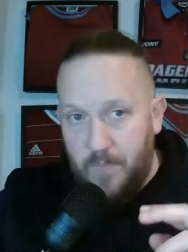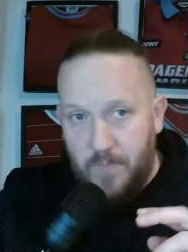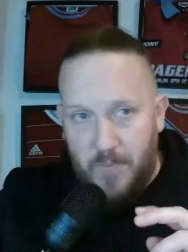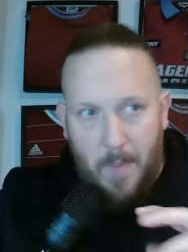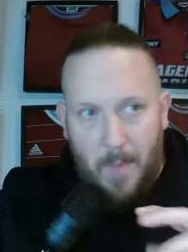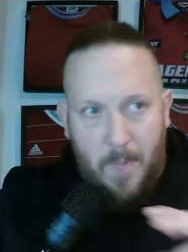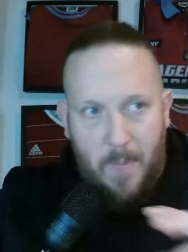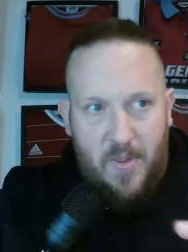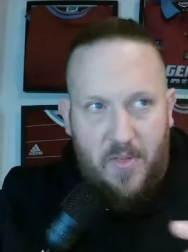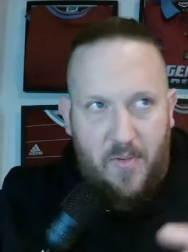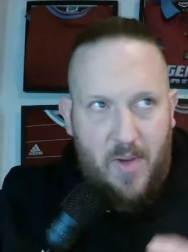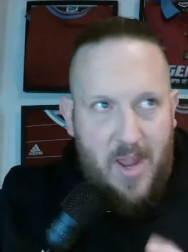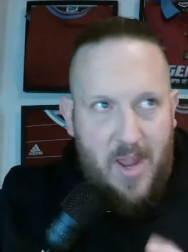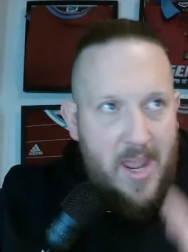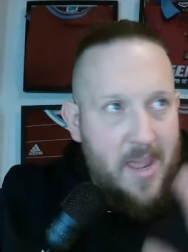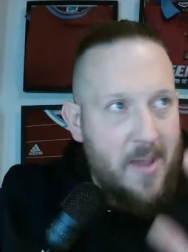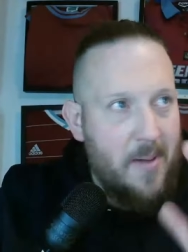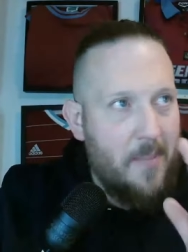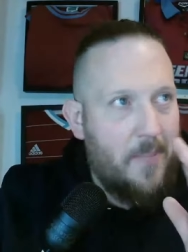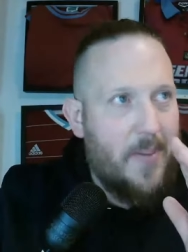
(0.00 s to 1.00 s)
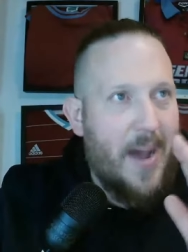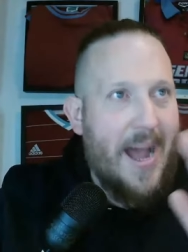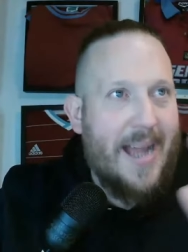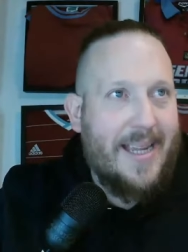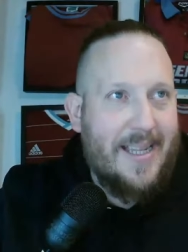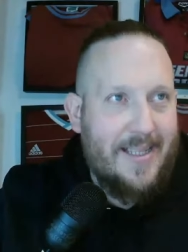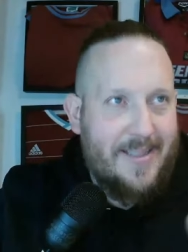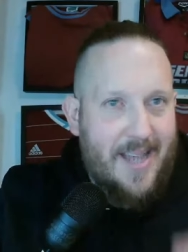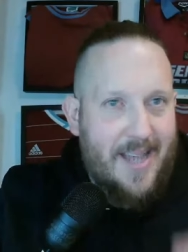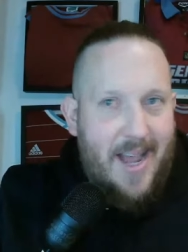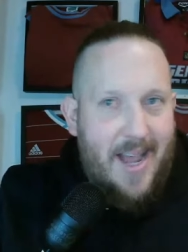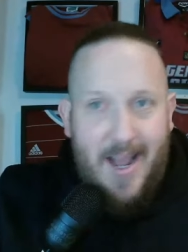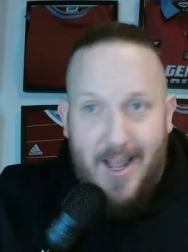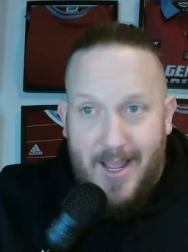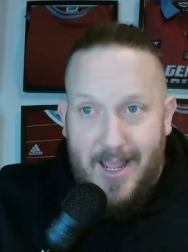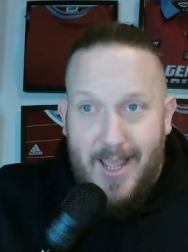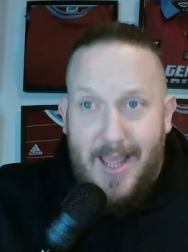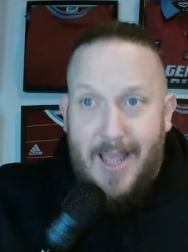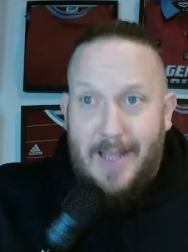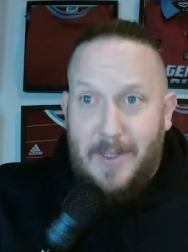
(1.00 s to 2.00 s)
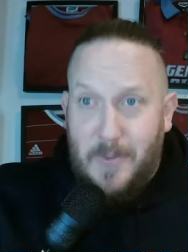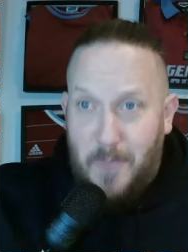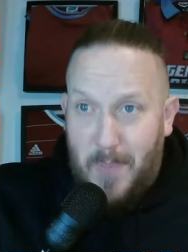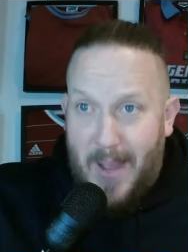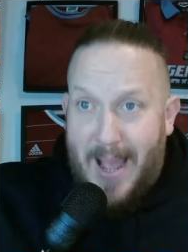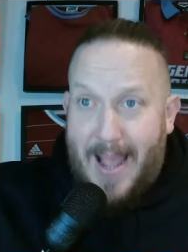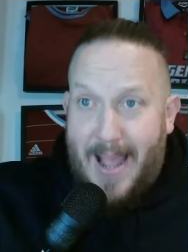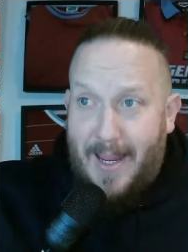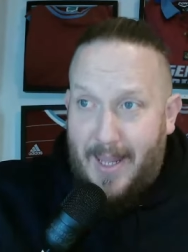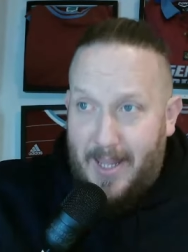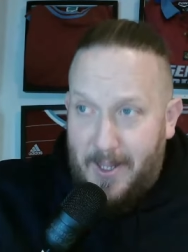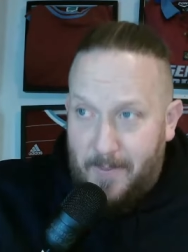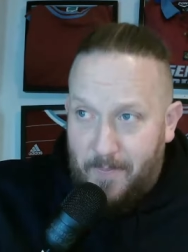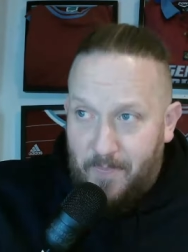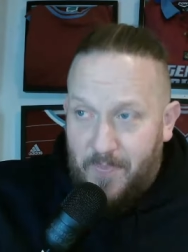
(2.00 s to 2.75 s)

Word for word: Number three, Paquetá is back.